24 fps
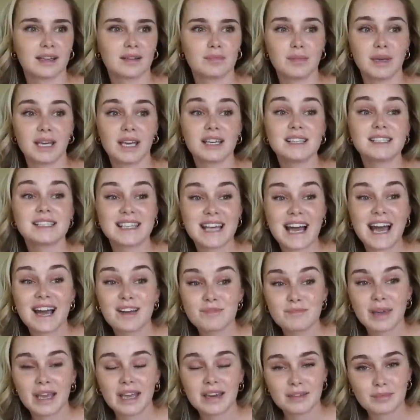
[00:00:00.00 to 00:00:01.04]
Because
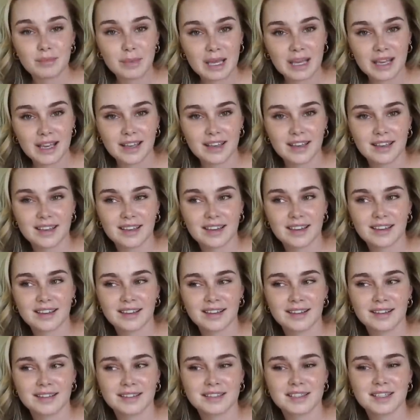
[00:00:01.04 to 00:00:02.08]
that made me
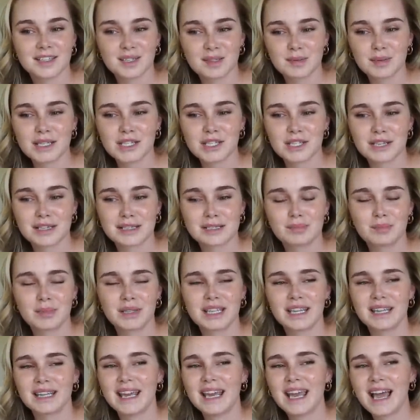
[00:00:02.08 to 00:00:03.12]
suspicious, but
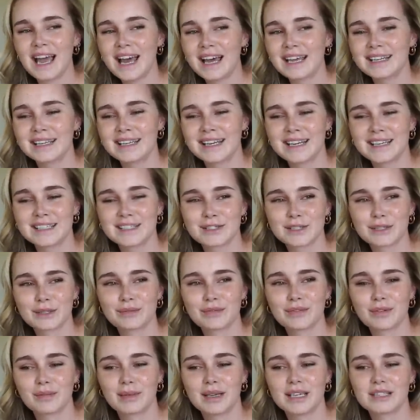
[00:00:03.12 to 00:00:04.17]
then they had an answer
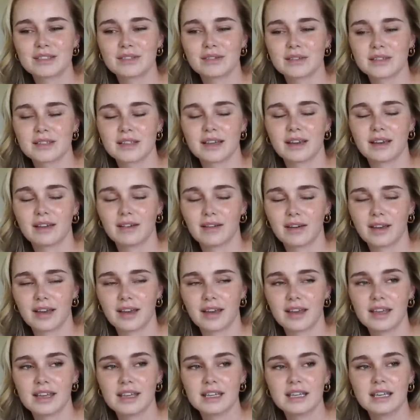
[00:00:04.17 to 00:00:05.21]
for me. So I was like,
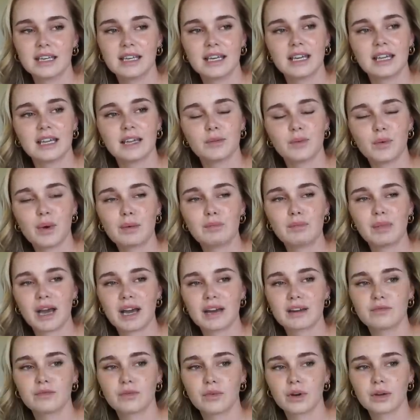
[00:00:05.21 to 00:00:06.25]
okay. And went
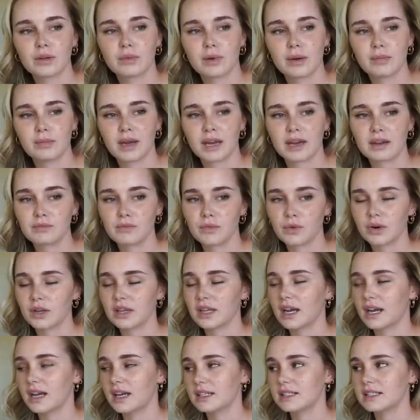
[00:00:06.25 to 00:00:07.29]
back and forth,
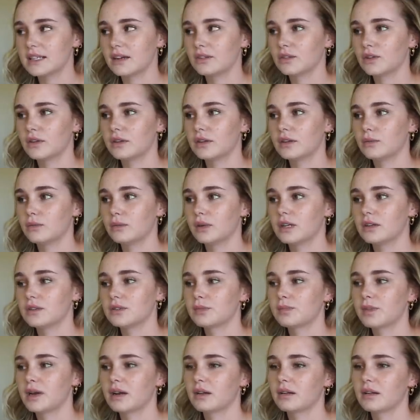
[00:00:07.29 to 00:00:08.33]
I had downloaded
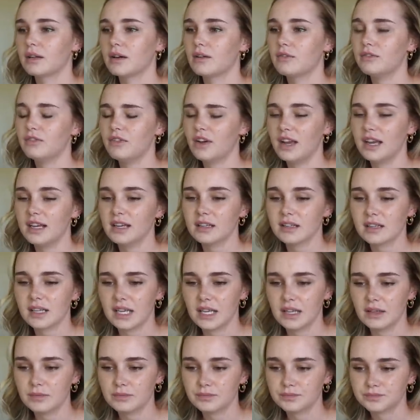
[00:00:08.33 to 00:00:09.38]
Windows Parallel.
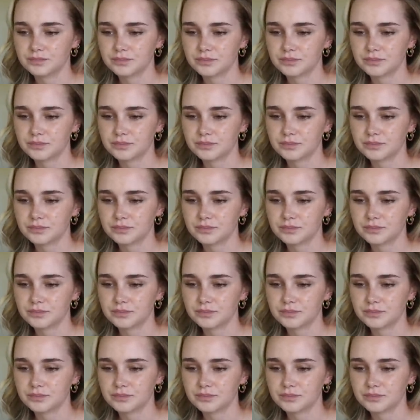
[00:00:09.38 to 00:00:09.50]
Finally,